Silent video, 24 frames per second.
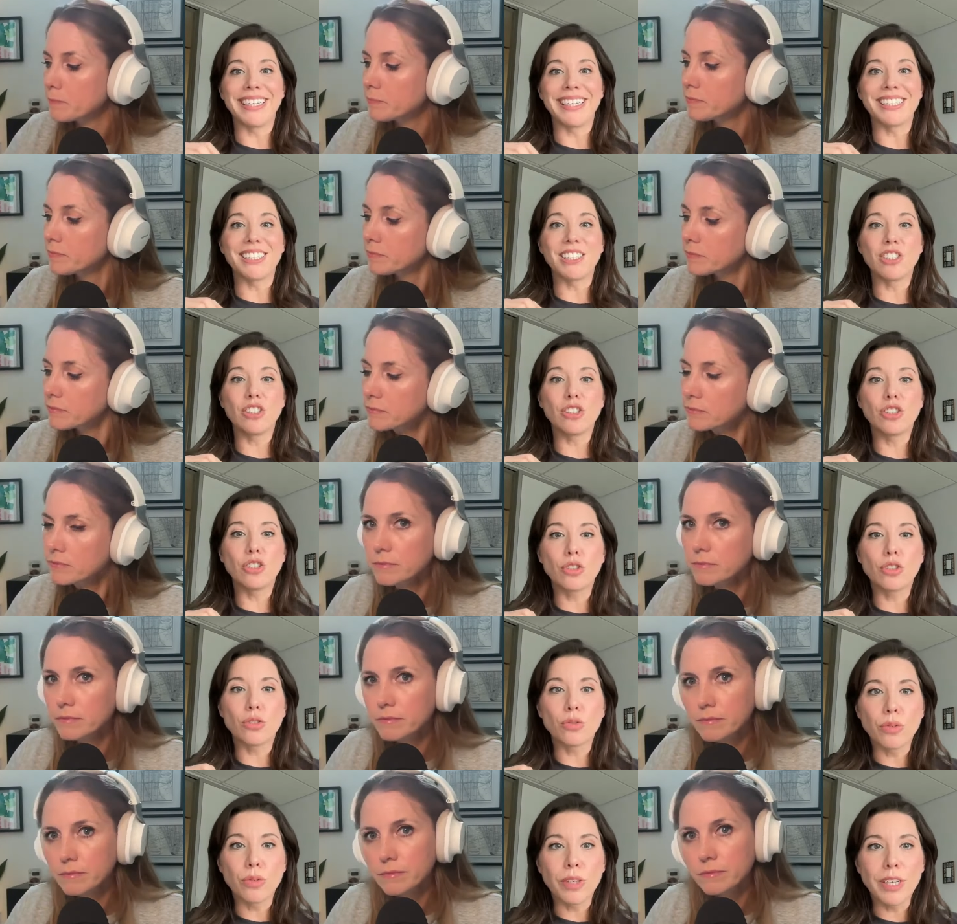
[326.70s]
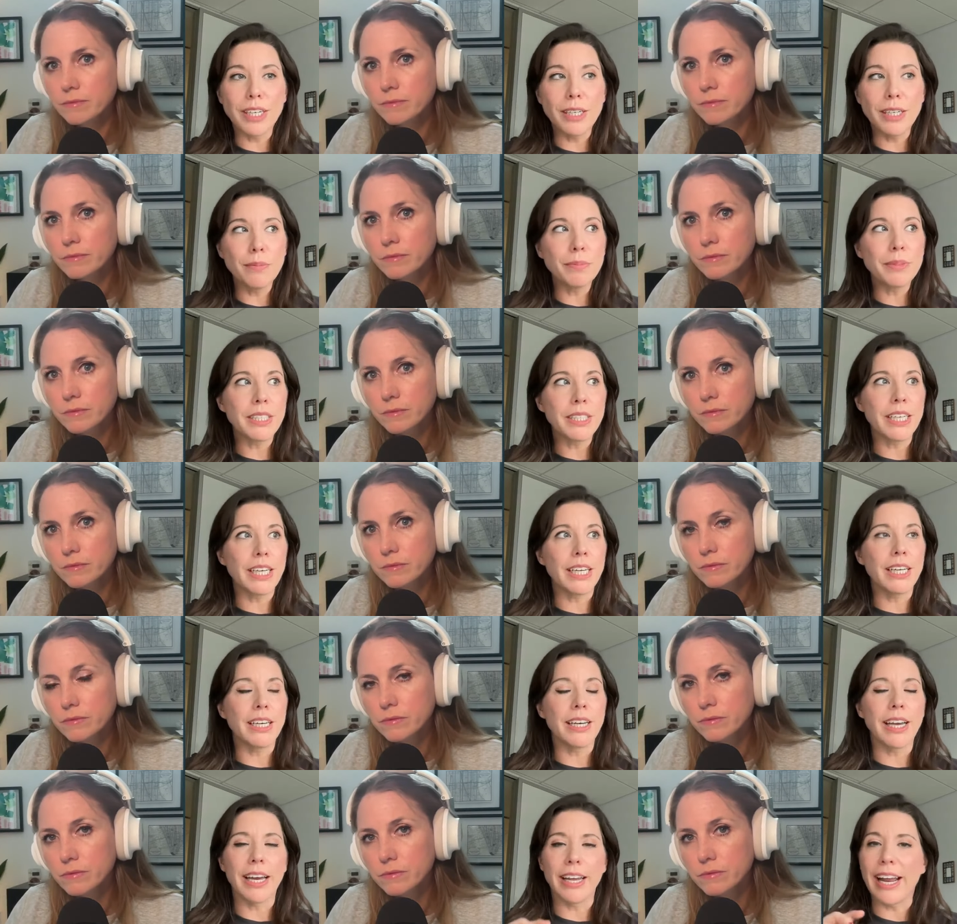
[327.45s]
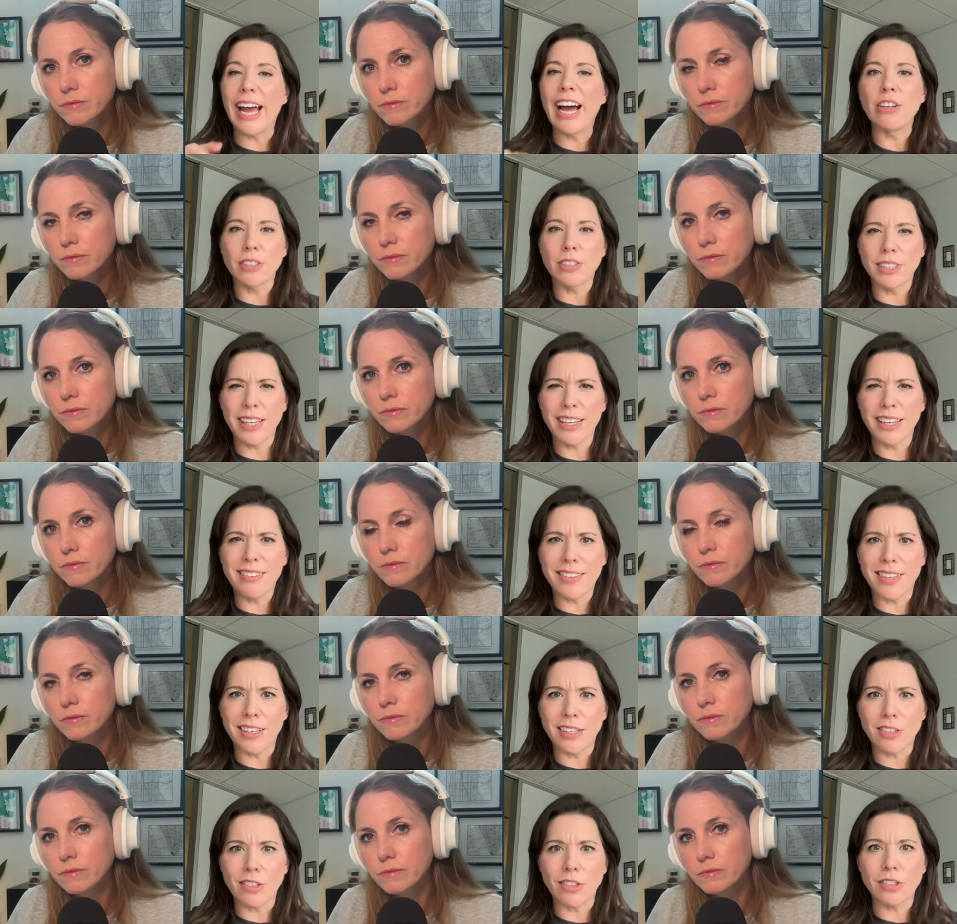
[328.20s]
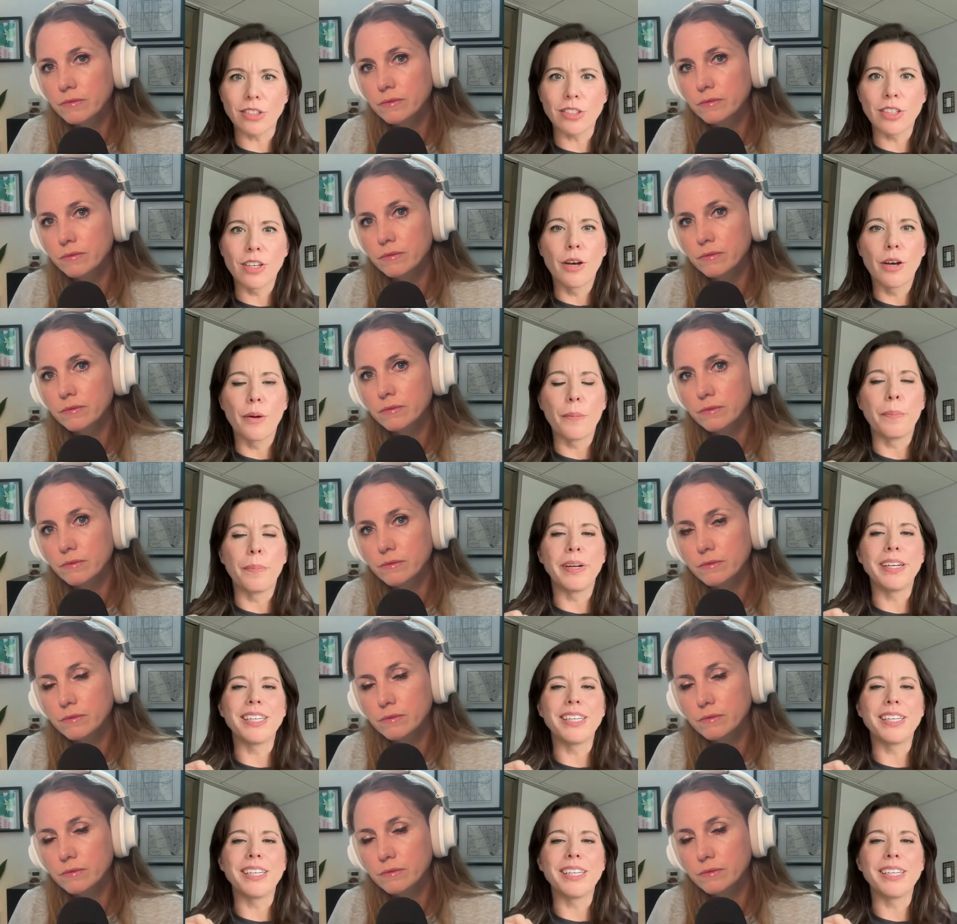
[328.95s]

Speaker 1: extremely and outside thinkers, but